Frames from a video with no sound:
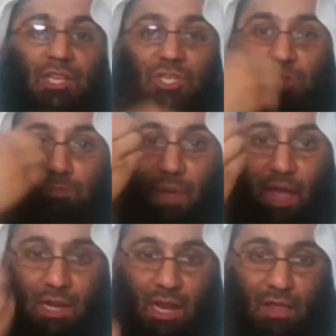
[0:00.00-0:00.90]

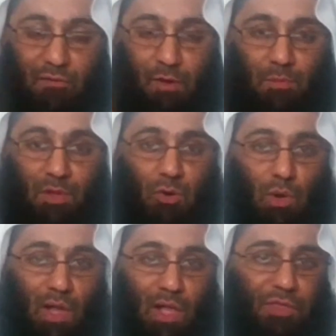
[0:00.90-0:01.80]
Spending from your
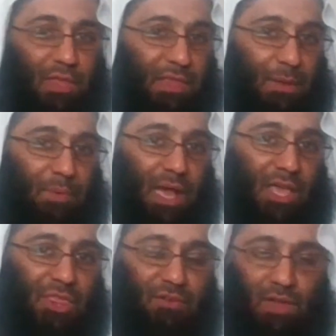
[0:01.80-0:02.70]
wealth in the
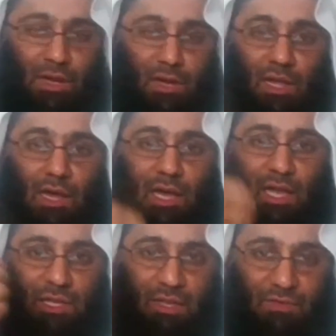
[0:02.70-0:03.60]
path of Allah
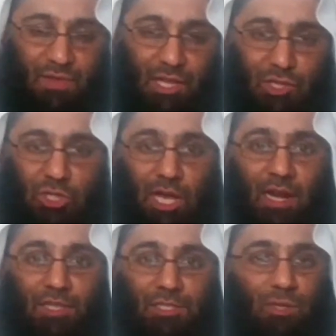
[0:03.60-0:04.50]
and giving in
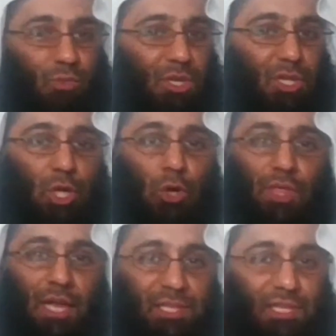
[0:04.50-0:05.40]
charity, we know
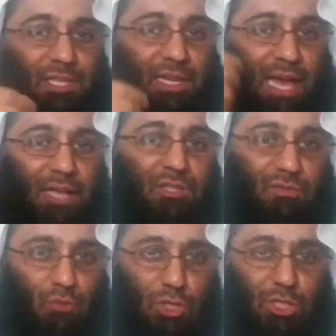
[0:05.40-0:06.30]
that is an act
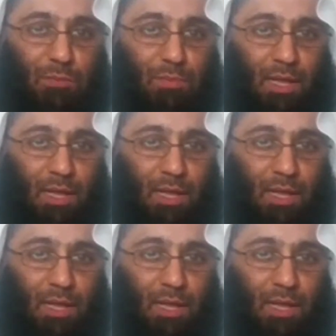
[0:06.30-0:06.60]
of worship.